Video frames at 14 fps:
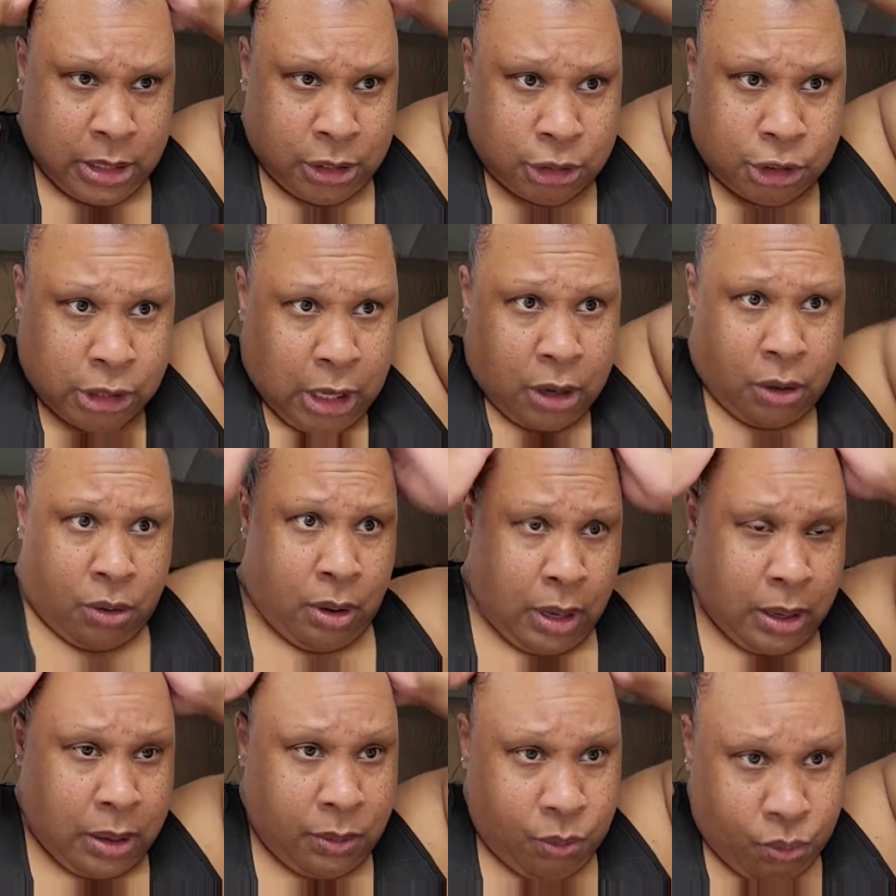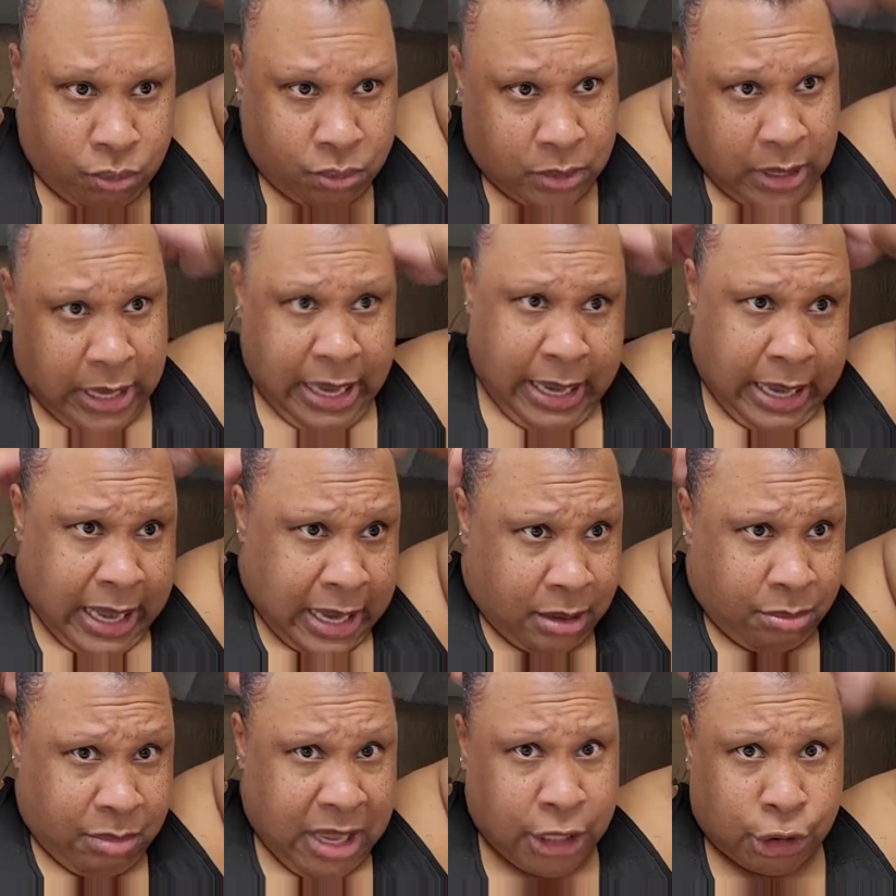So
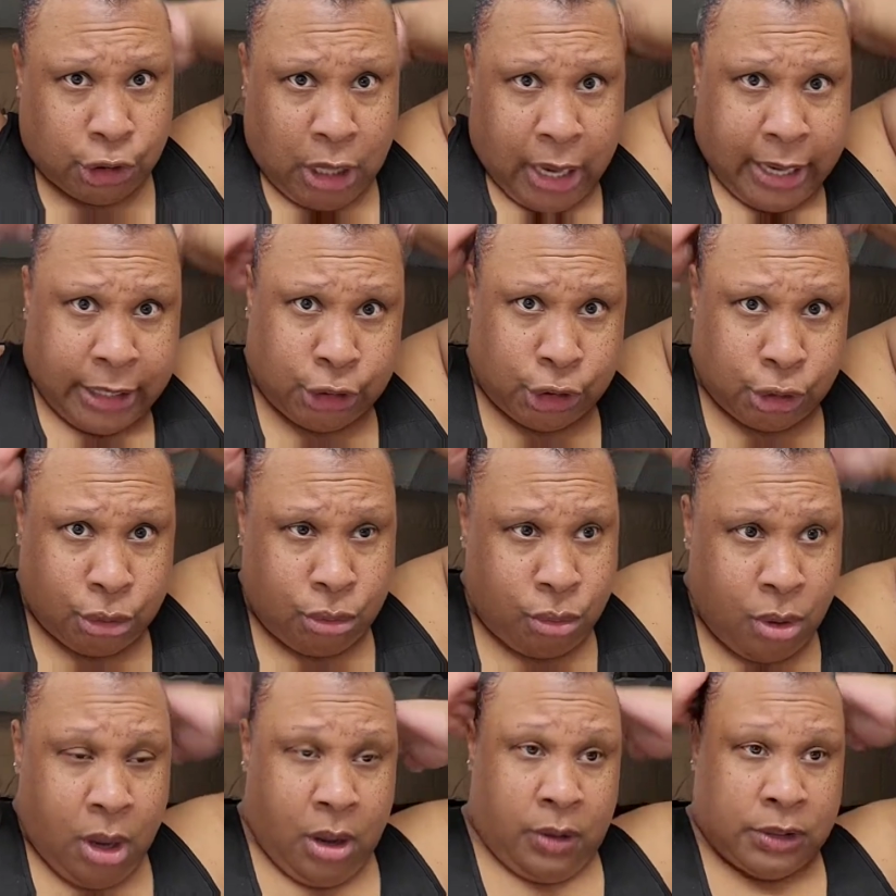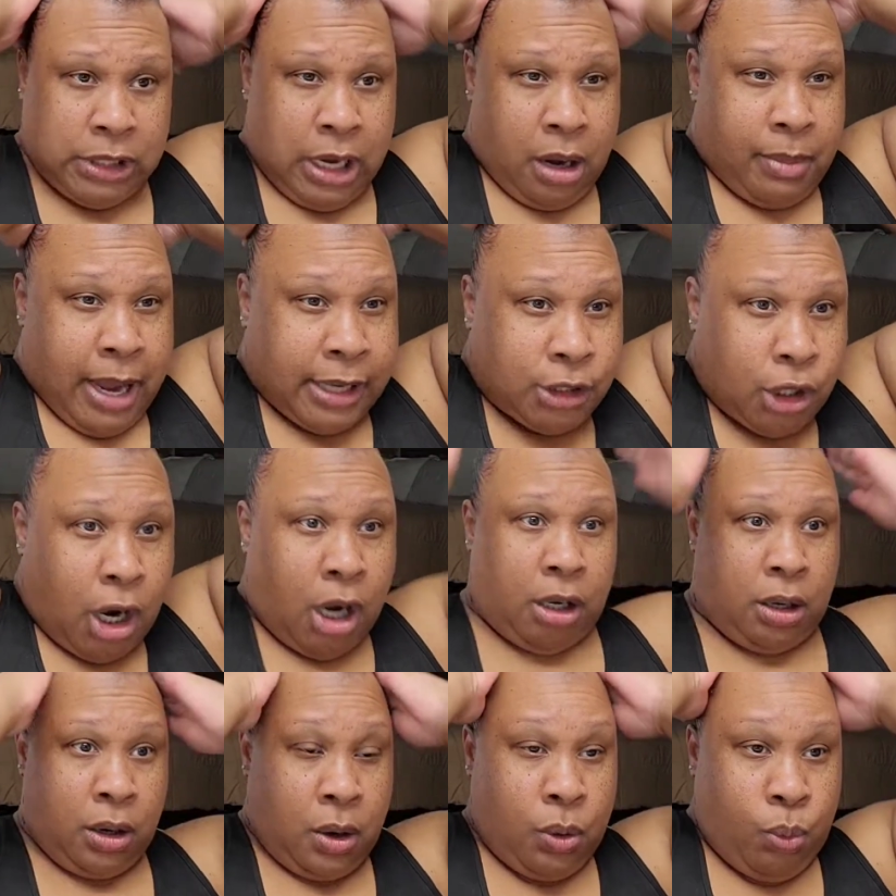in me trying to tell my
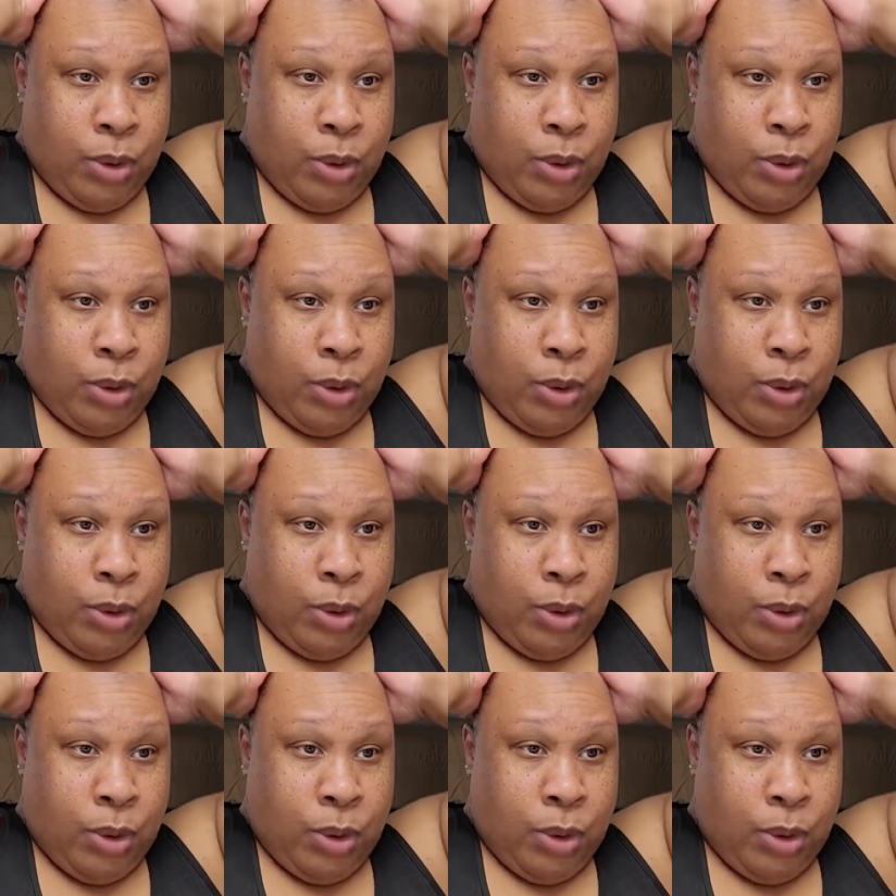daughter,